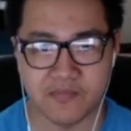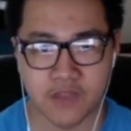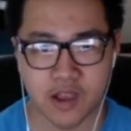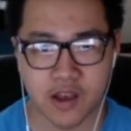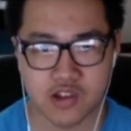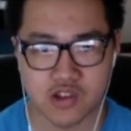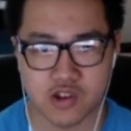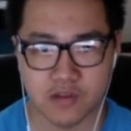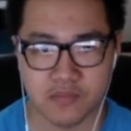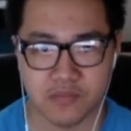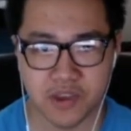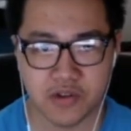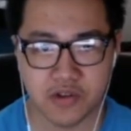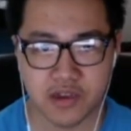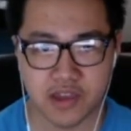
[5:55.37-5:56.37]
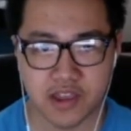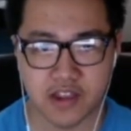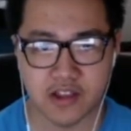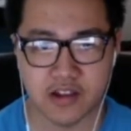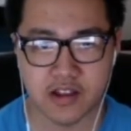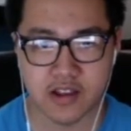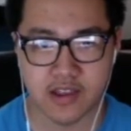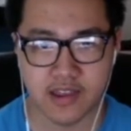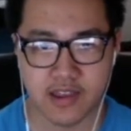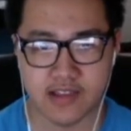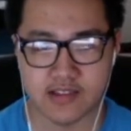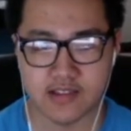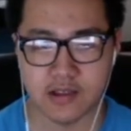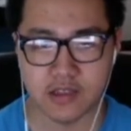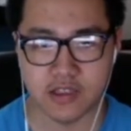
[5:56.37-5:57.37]
So a period
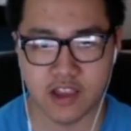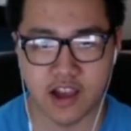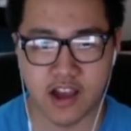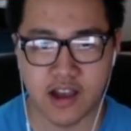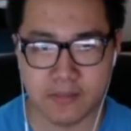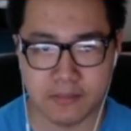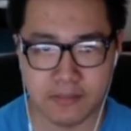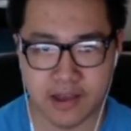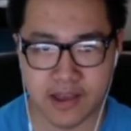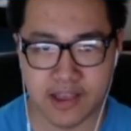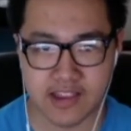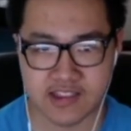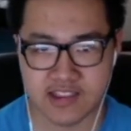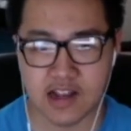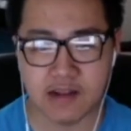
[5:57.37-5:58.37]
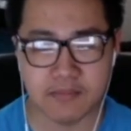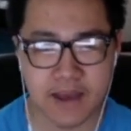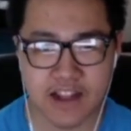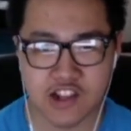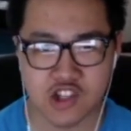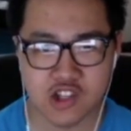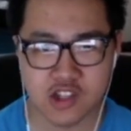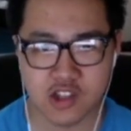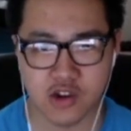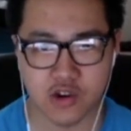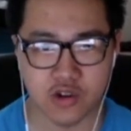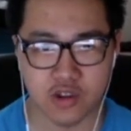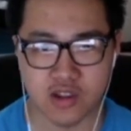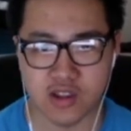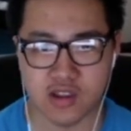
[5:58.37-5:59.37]
is not, again, it's not matched
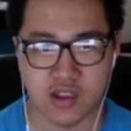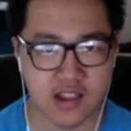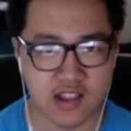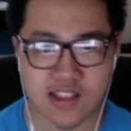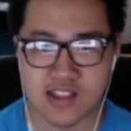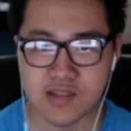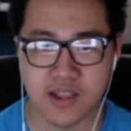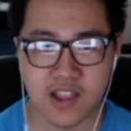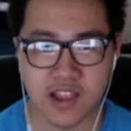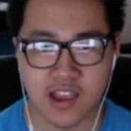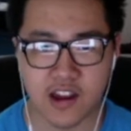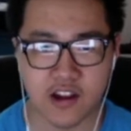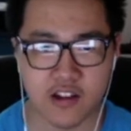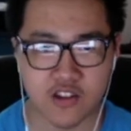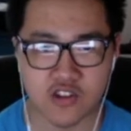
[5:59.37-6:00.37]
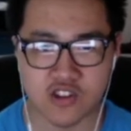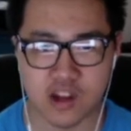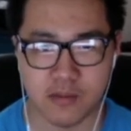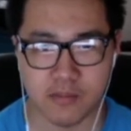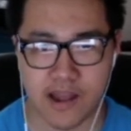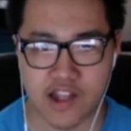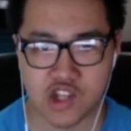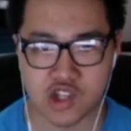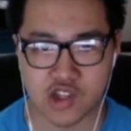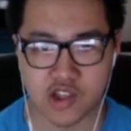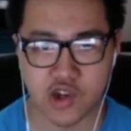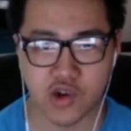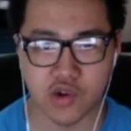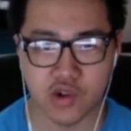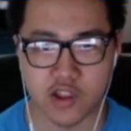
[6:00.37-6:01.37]
literally. None of these metacharacters are matched
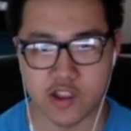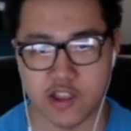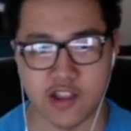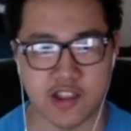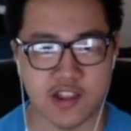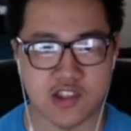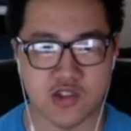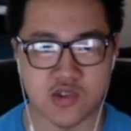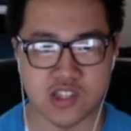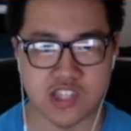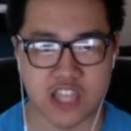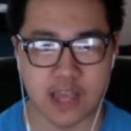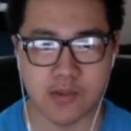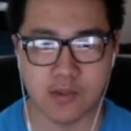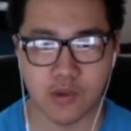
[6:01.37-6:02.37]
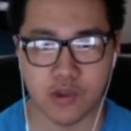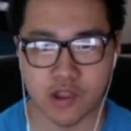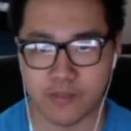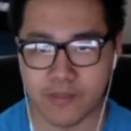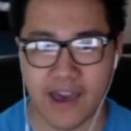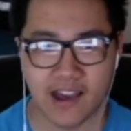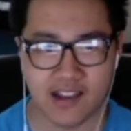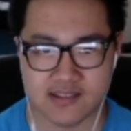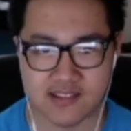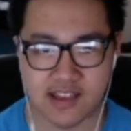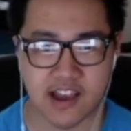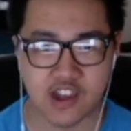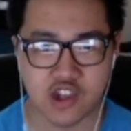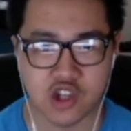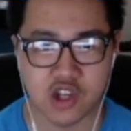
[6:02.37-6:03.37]
literally unless you escape them with a
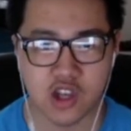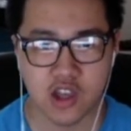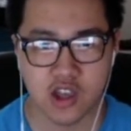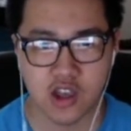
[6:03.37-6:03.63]
backslash.